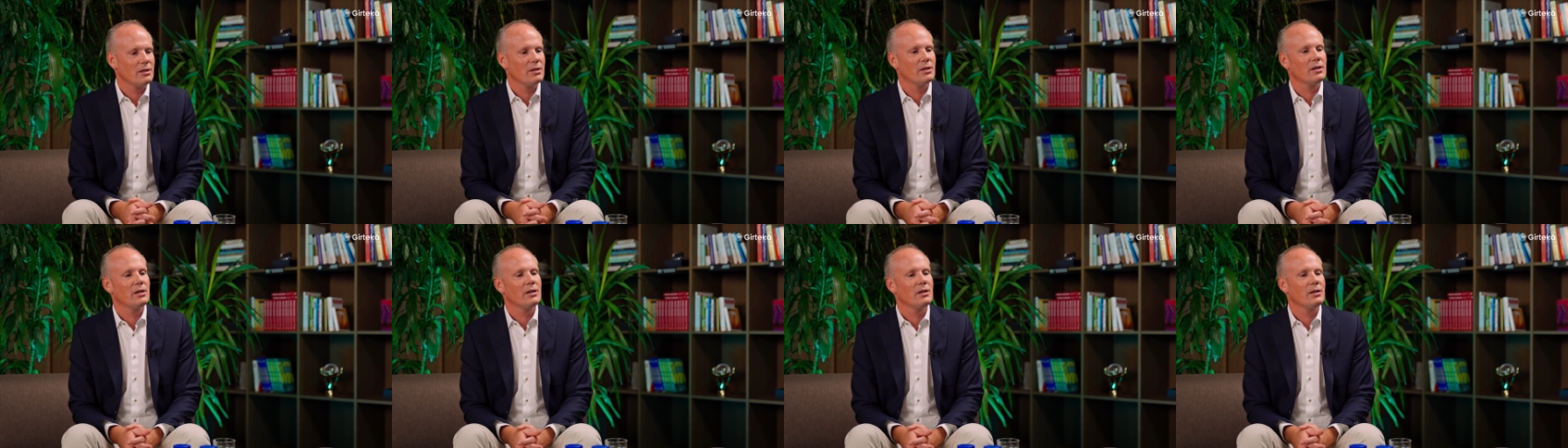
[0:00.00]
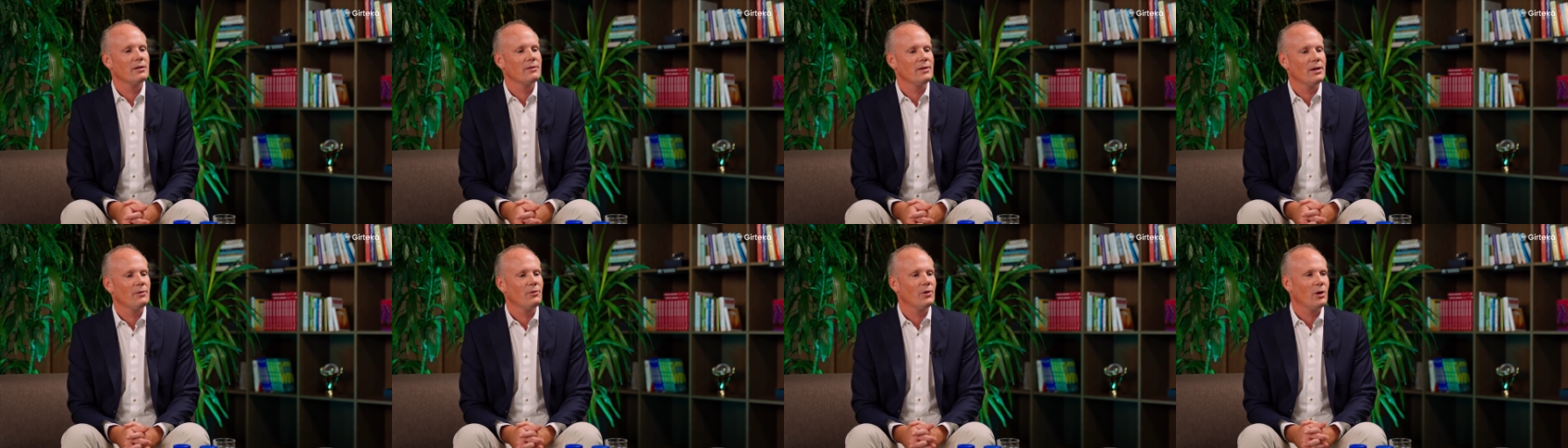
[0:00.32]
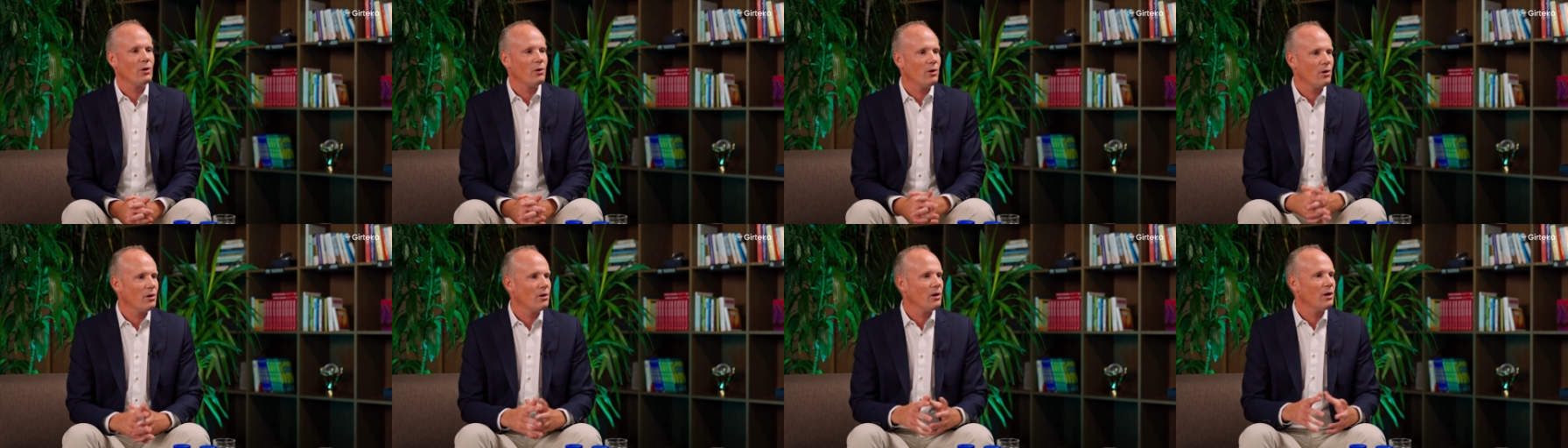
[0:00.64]
Uh, then
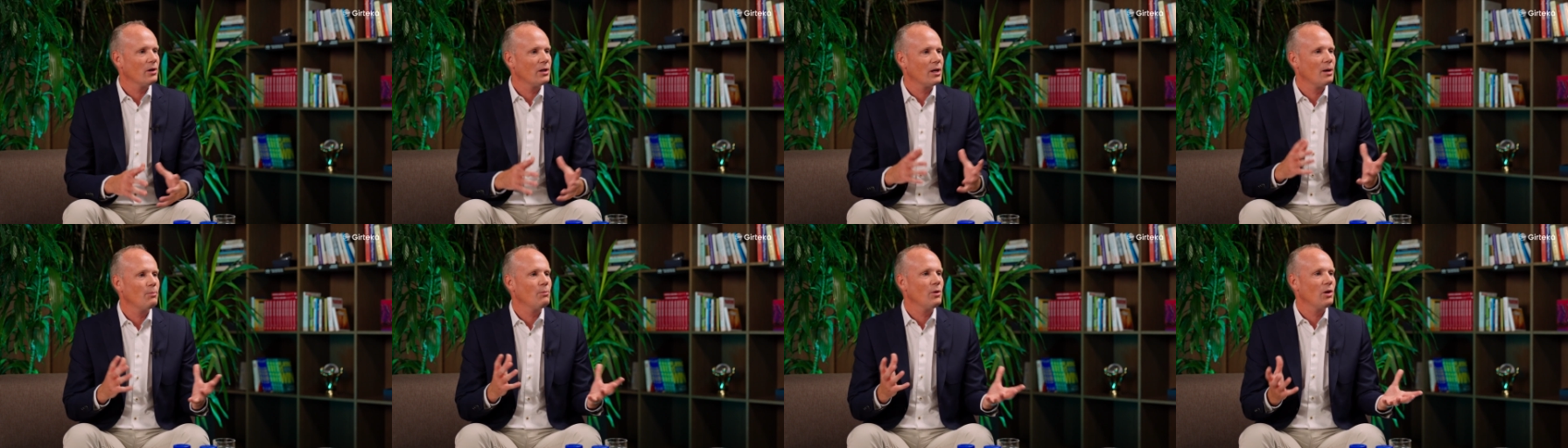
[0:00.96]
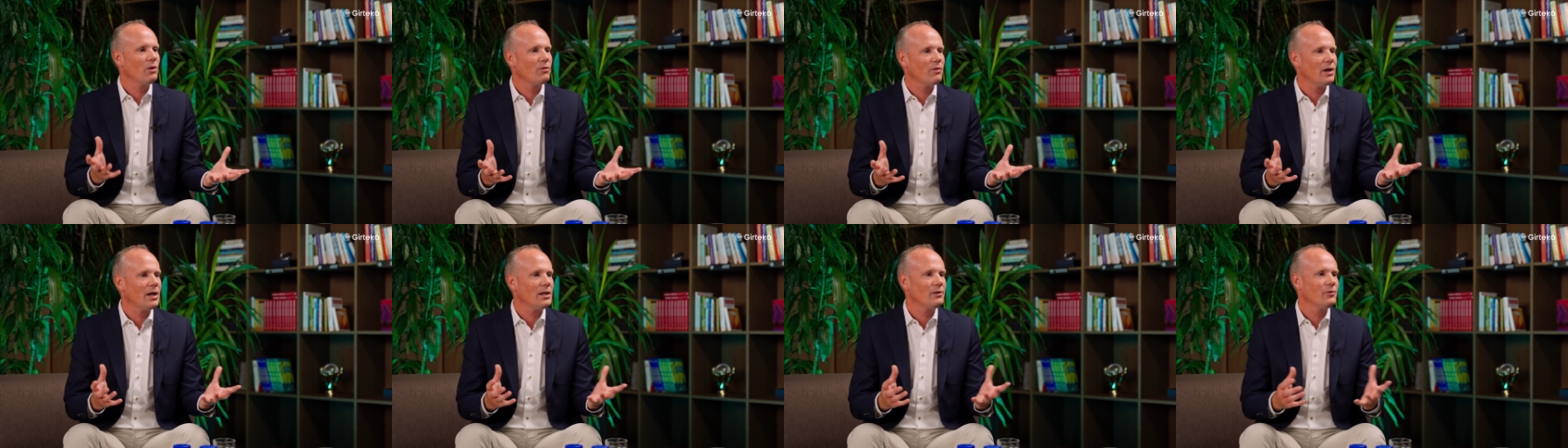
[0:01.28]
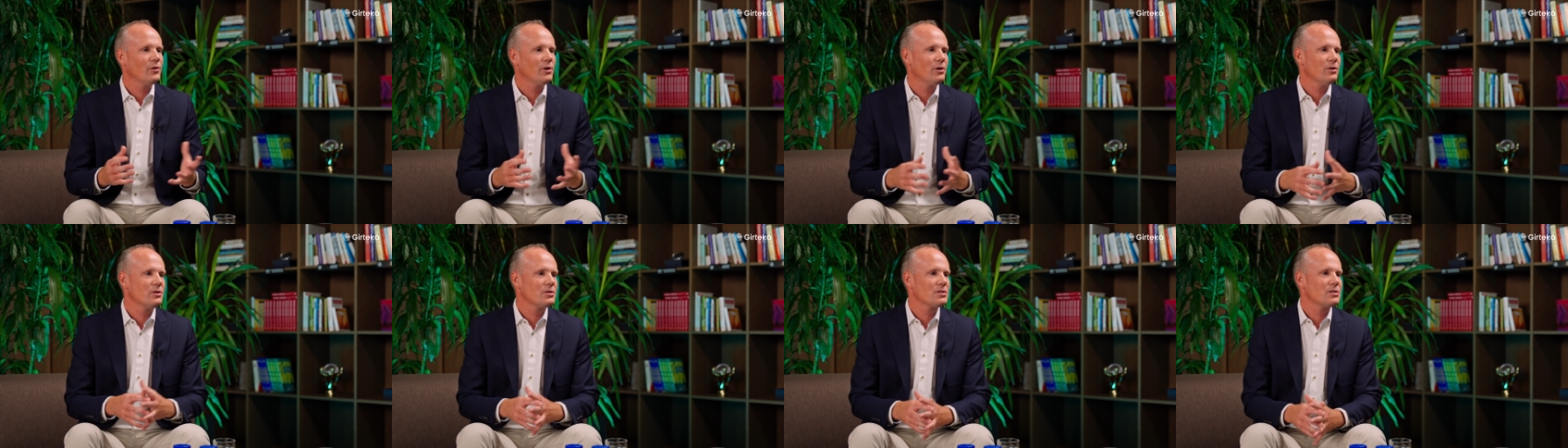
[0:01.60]
there are a couple of
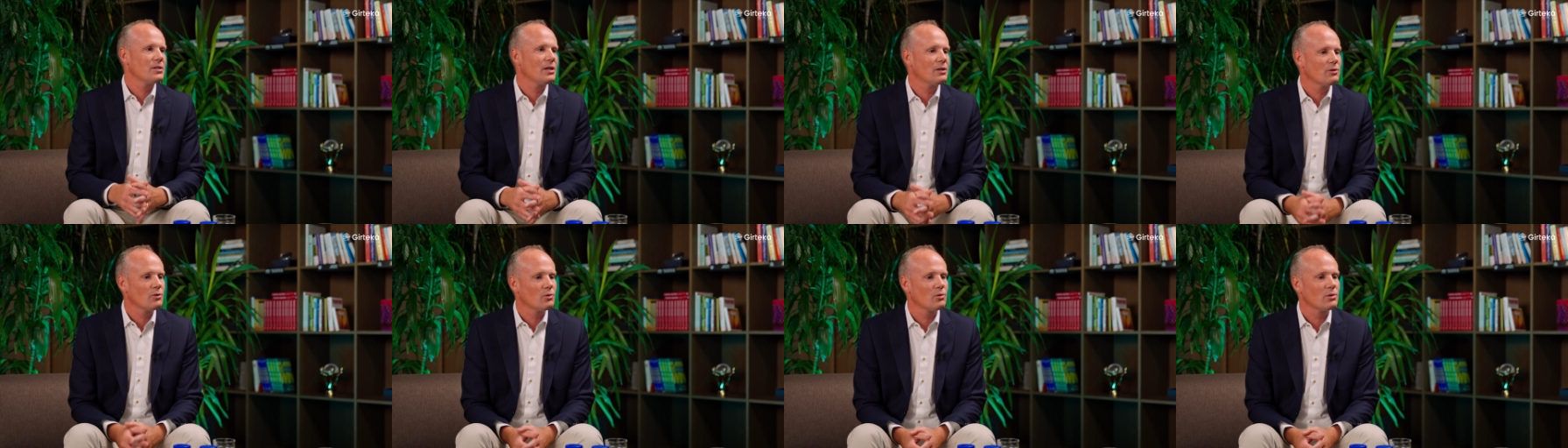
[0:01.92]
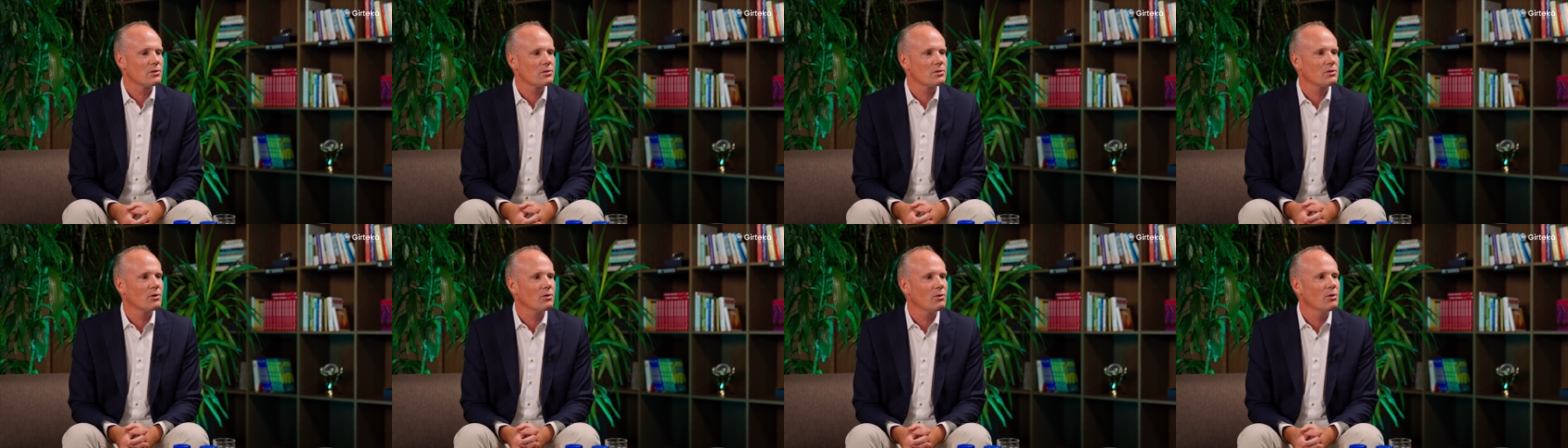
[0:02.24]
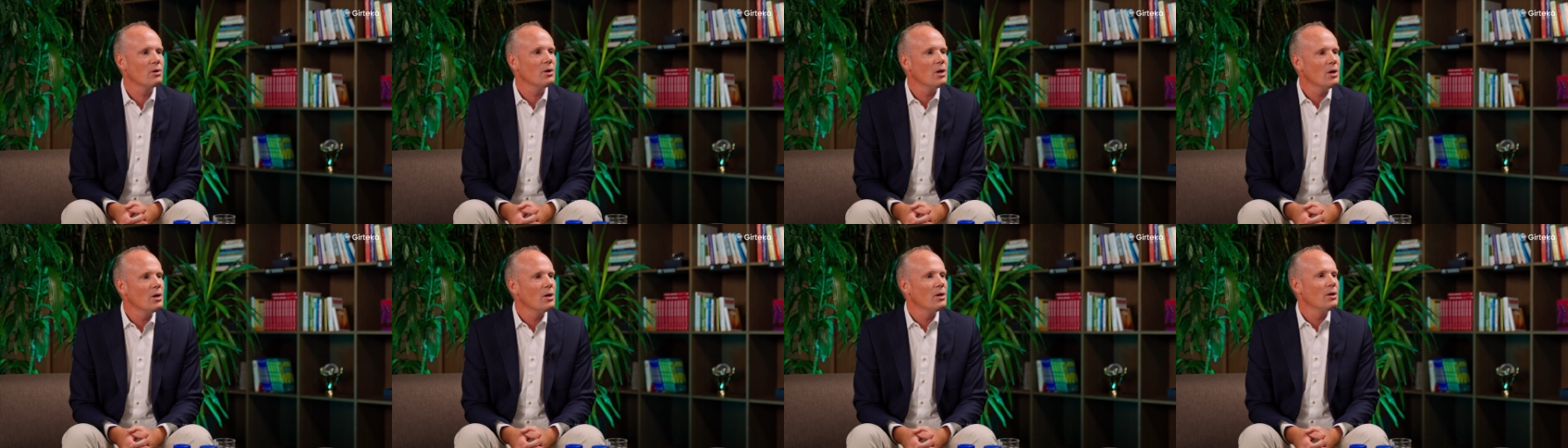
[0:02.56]
others that also